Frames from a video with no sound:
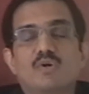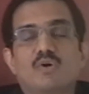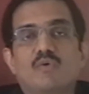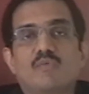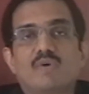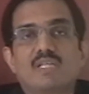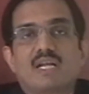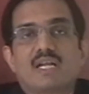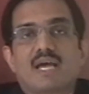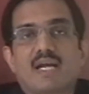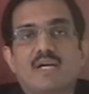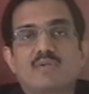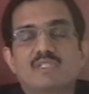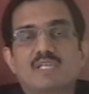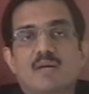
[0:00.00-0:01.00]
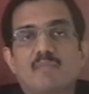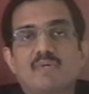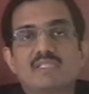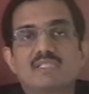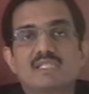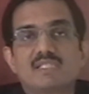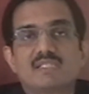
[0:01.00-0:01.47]
know whether the
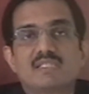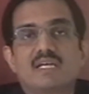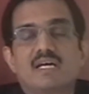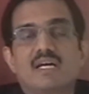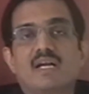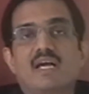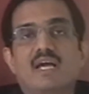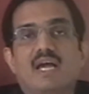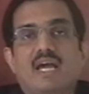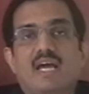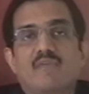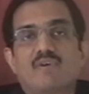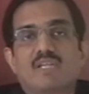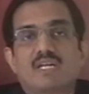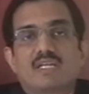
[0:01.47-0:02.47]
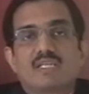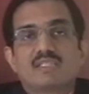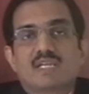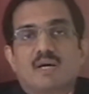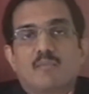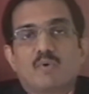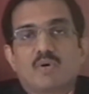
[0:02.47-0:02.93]
hydrosalpinx is there and whether it is
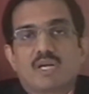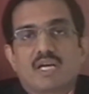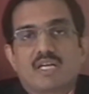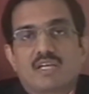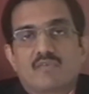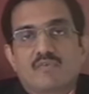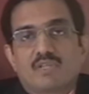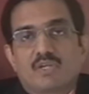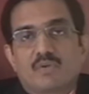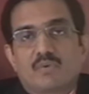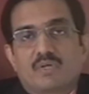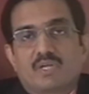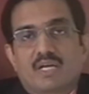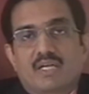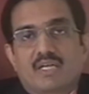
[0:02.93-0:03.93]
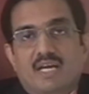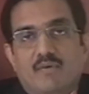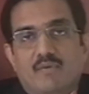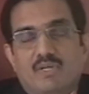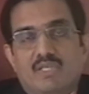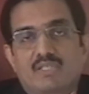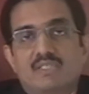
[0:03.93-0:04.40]
communicating with the uterine
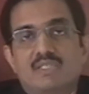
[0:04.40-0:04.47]
cavity.